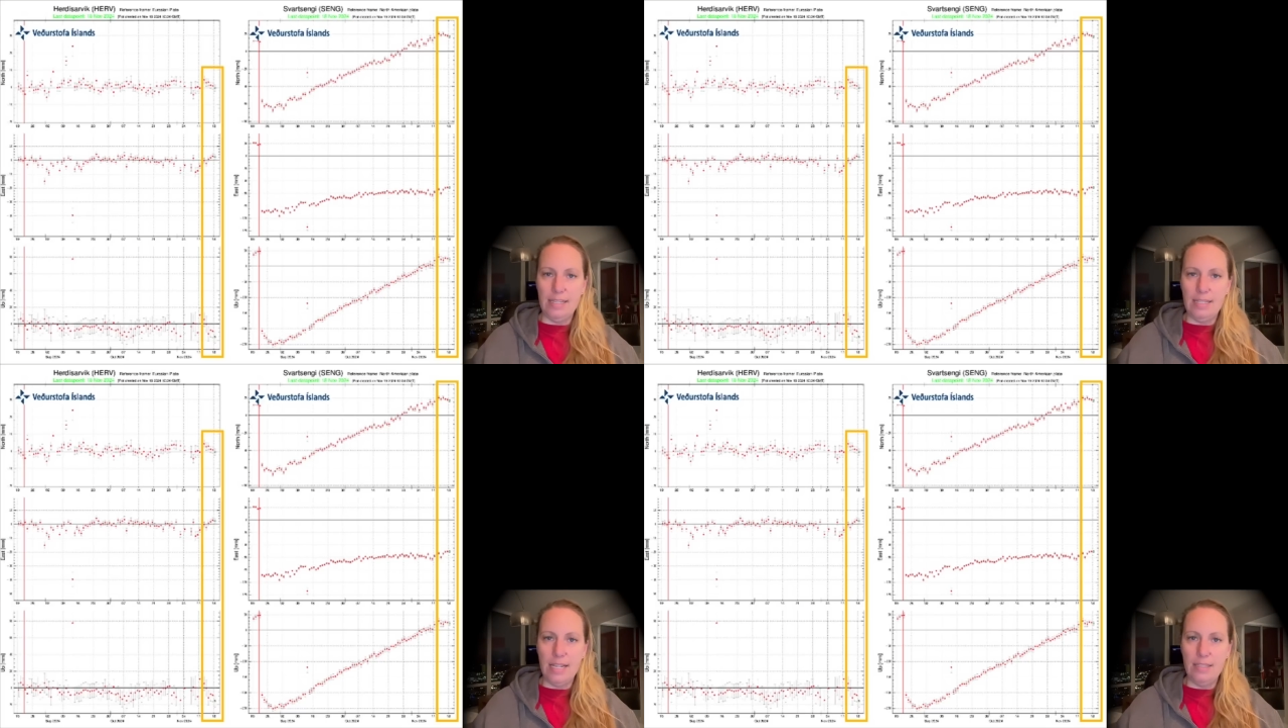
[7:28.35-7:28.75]

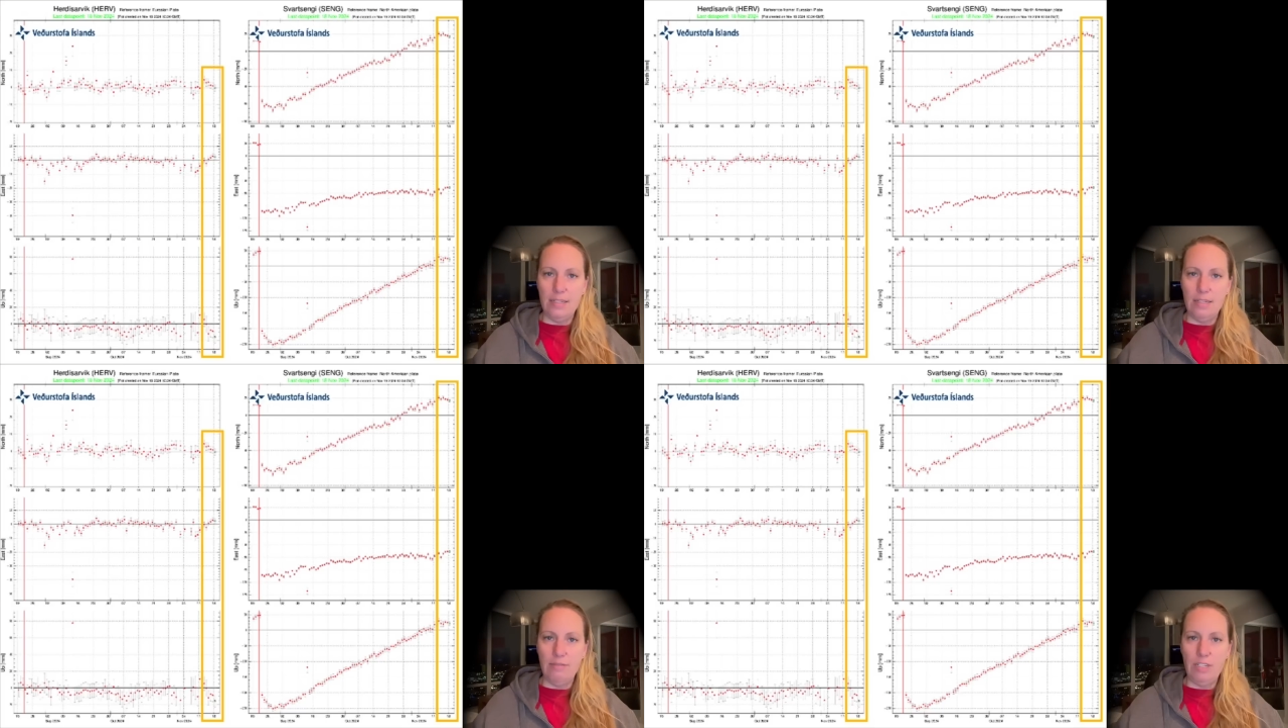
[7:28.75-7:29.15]
the
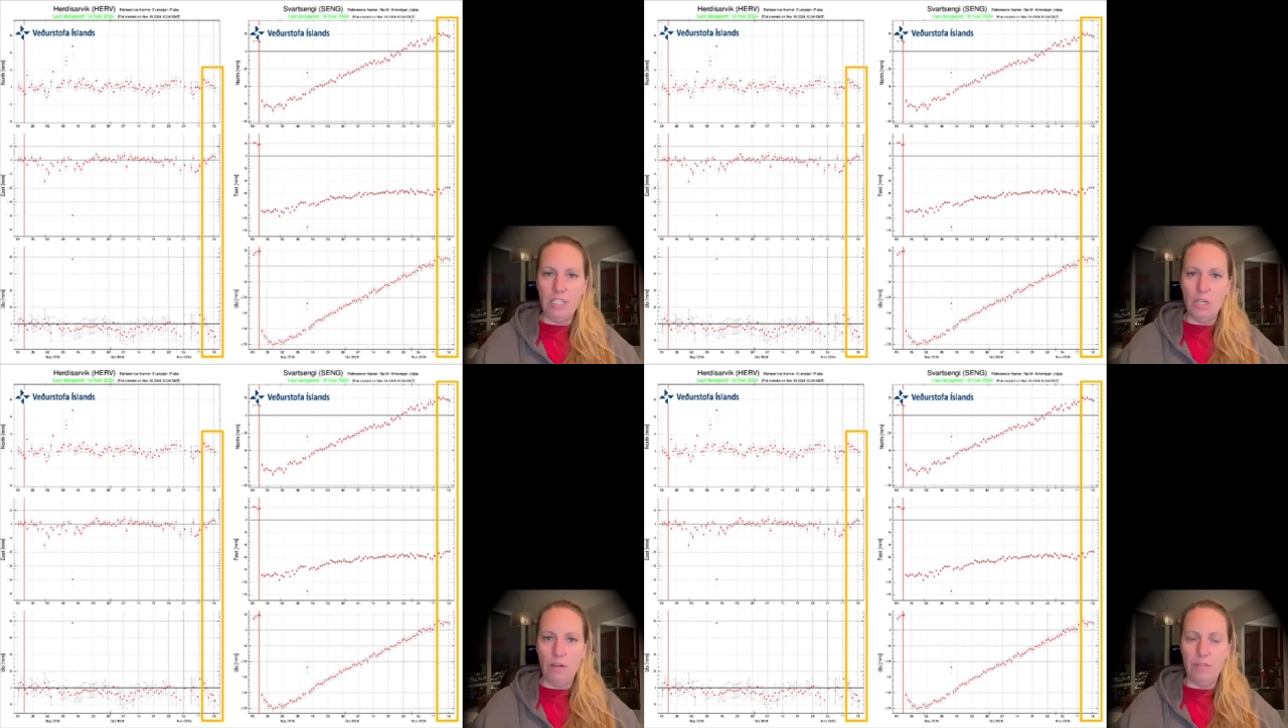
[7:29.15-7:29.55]

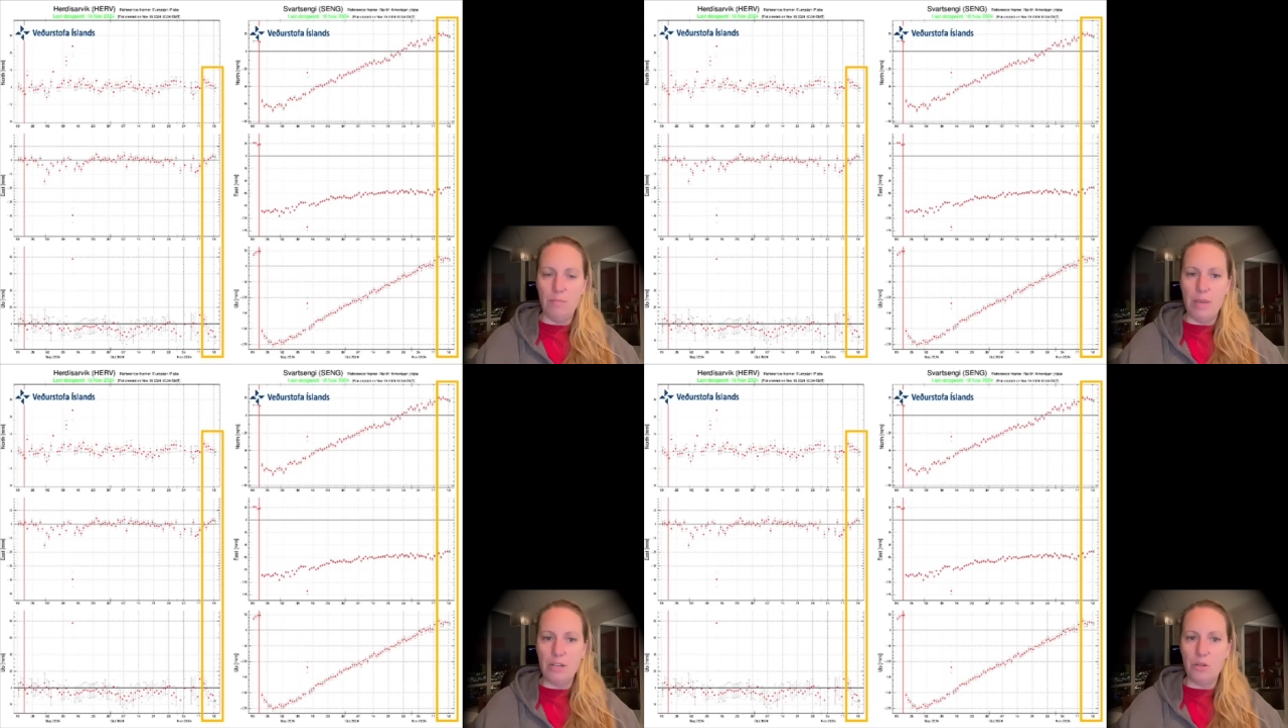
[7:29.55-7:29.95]
sensitivity of
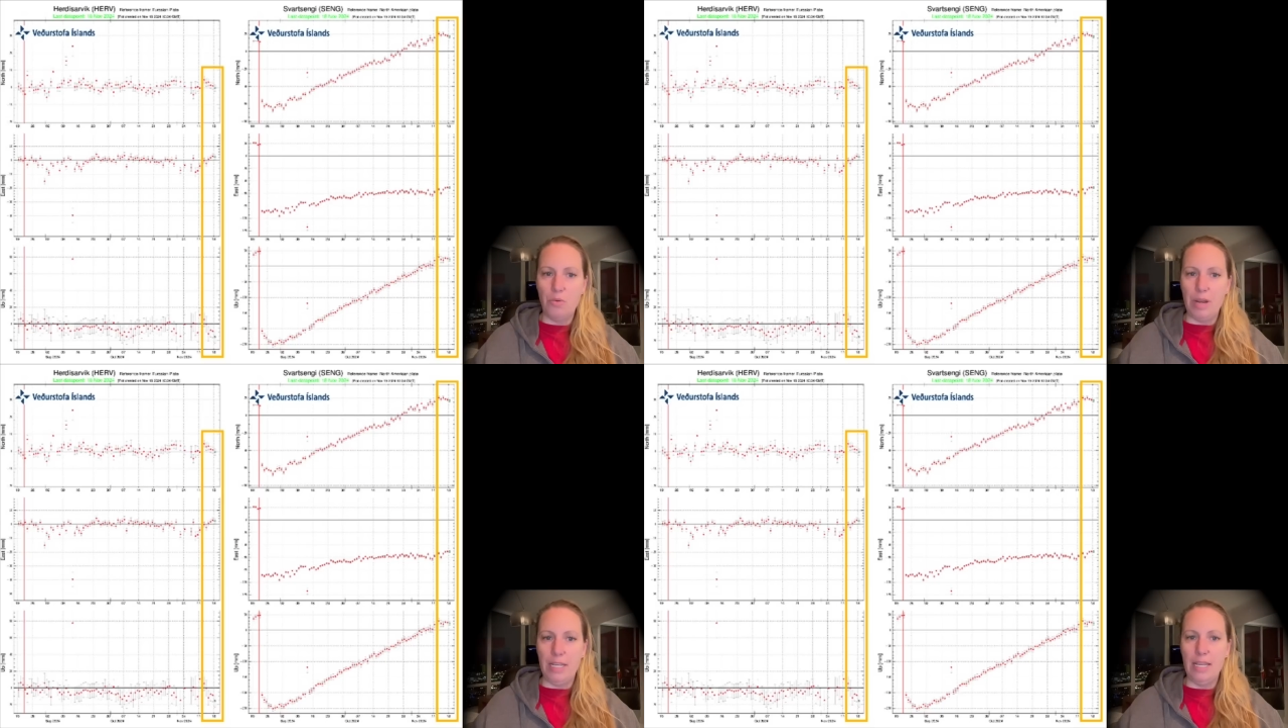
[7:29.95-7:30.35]
the
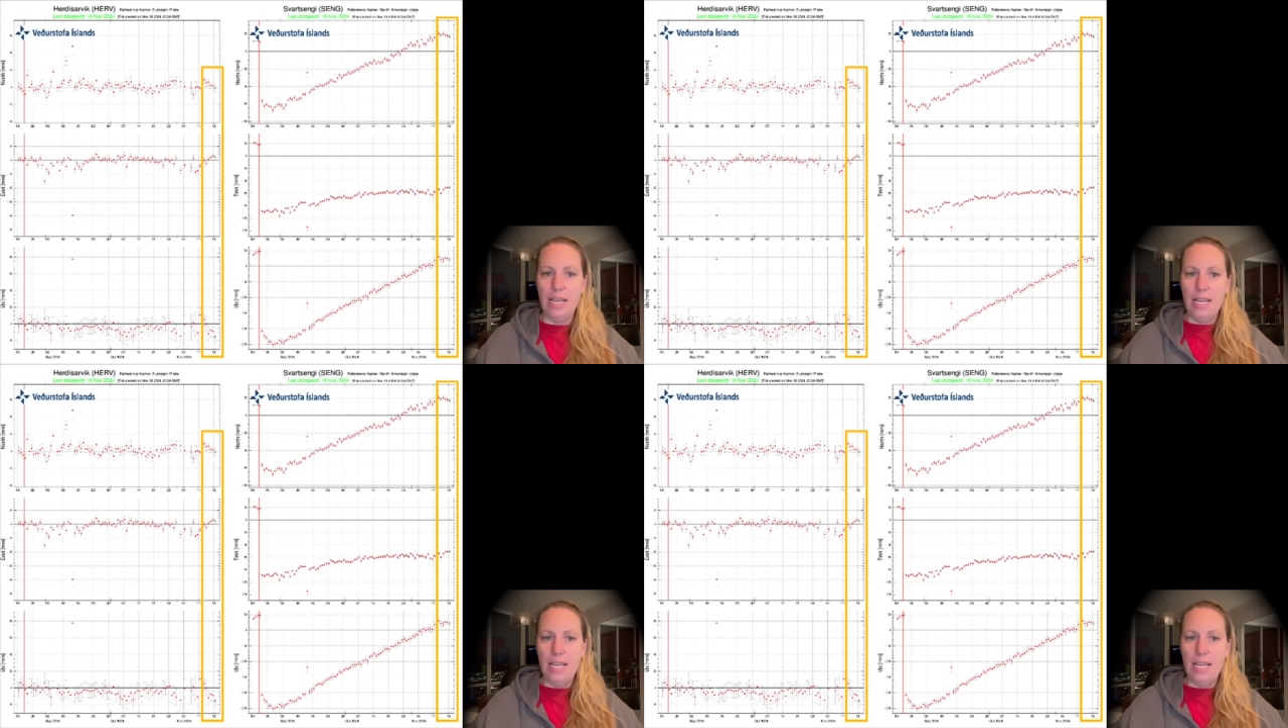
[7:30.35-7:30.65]
measuring